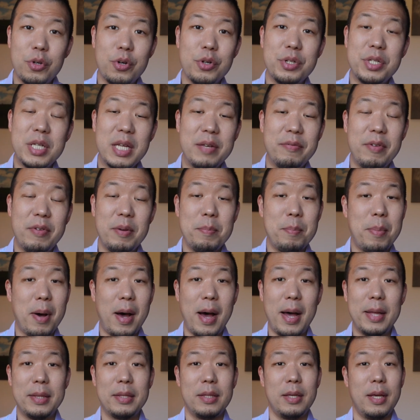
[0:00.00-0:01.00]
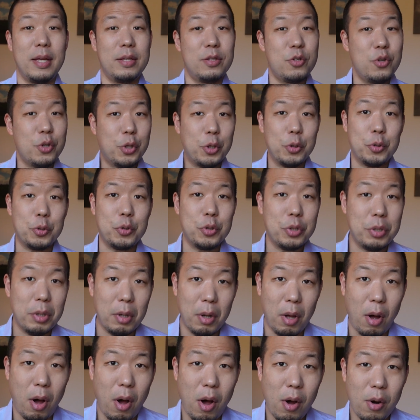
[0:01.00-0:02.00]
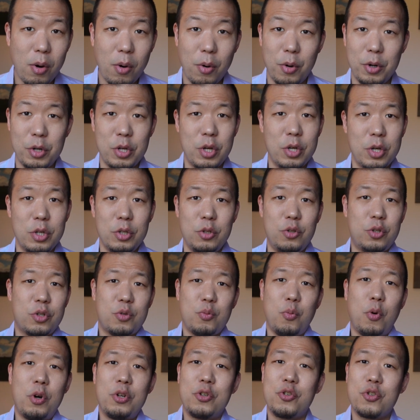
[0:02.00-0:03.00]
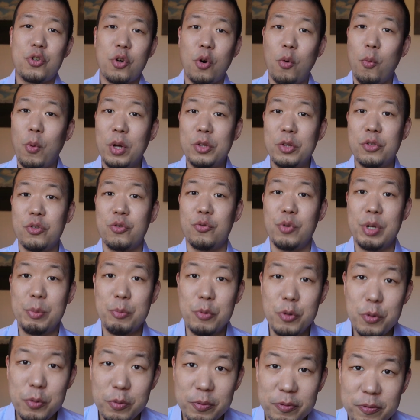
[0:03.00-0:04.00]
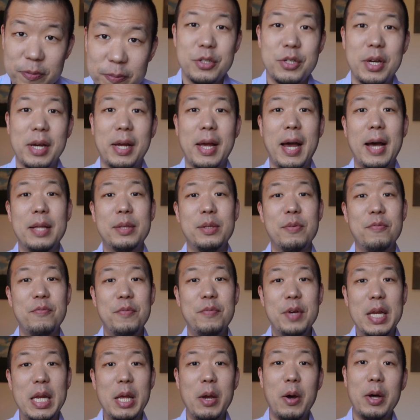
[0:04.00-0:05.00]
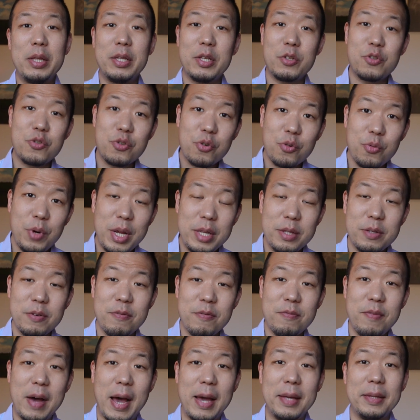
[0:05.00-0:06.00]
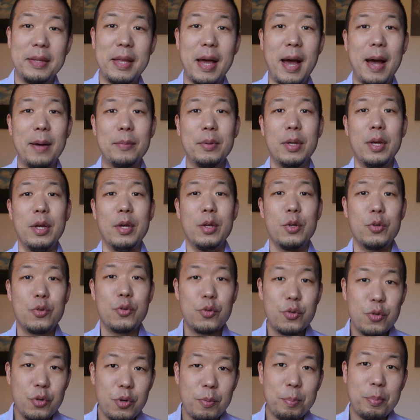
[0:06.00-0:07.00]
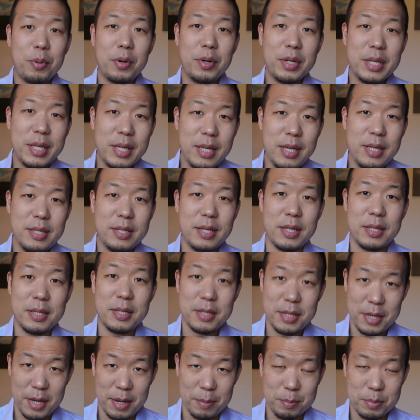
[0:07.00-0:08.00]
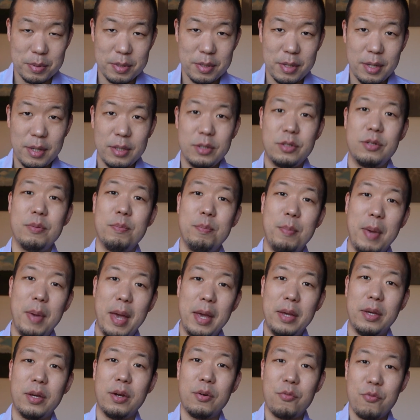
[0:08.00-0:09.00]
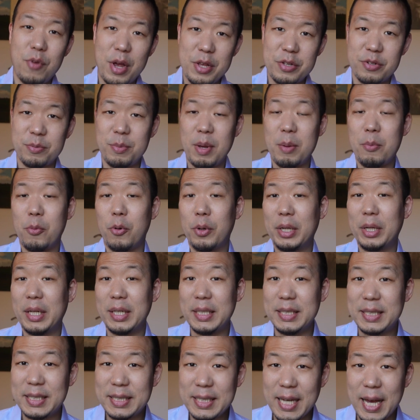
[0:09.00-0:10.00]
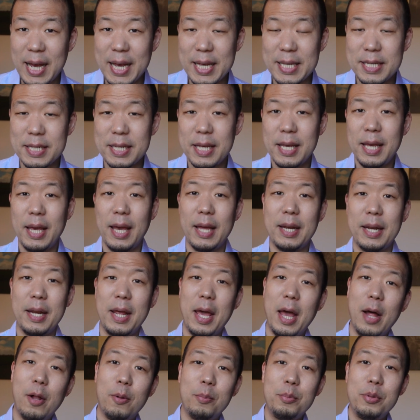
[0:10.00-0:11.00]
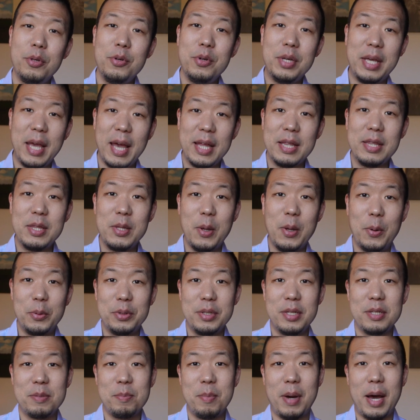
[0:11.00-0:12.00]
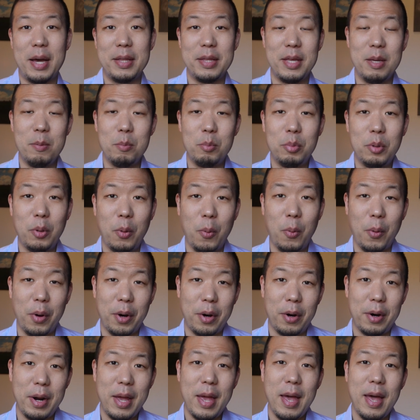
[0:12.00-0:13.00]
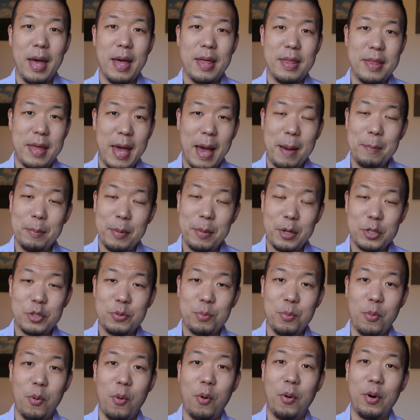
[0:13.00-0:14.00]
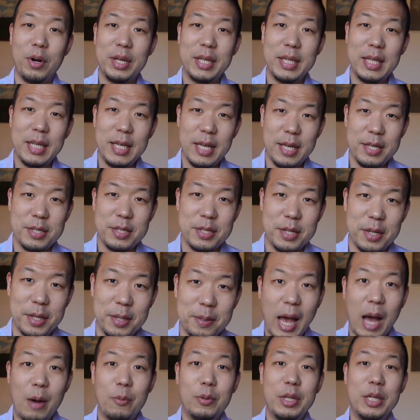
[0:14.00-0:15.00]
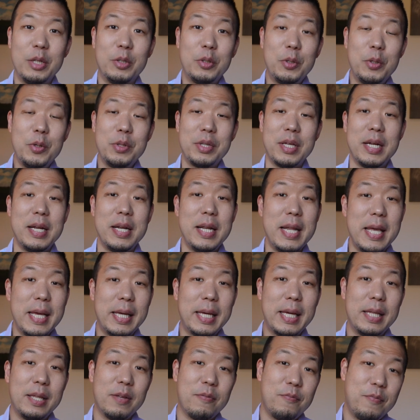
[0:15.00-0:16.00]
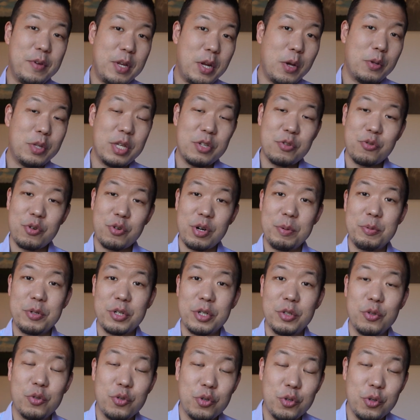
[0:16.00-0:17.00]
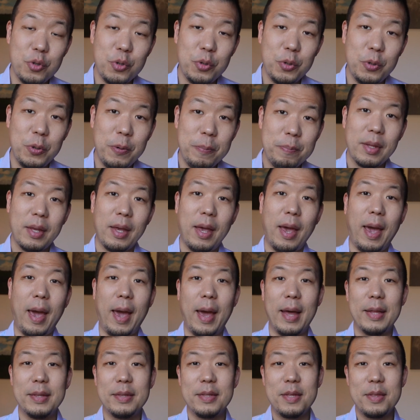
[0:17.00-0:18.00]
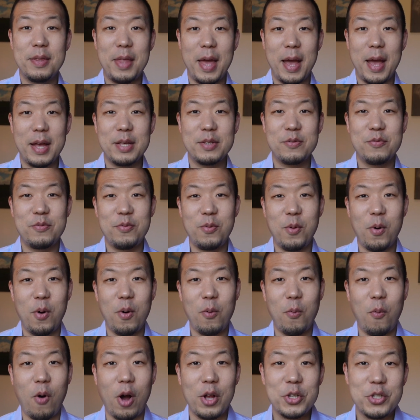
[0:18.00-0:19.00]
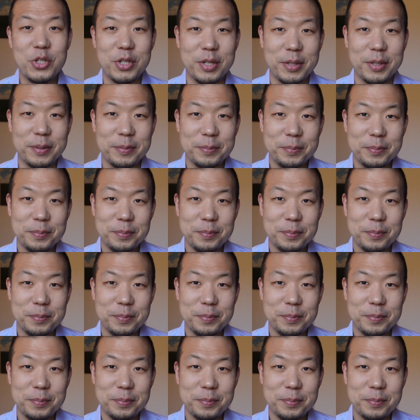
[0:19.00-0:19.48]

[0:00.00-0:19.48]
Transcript: your CV but it took you too long or you just weren't sure what to remove? Check out the video on the screen to find out super easy tips to make your resume more concise and help you get noticed by the employer that much more easily. I will include the link in the video description too and thanks for watching.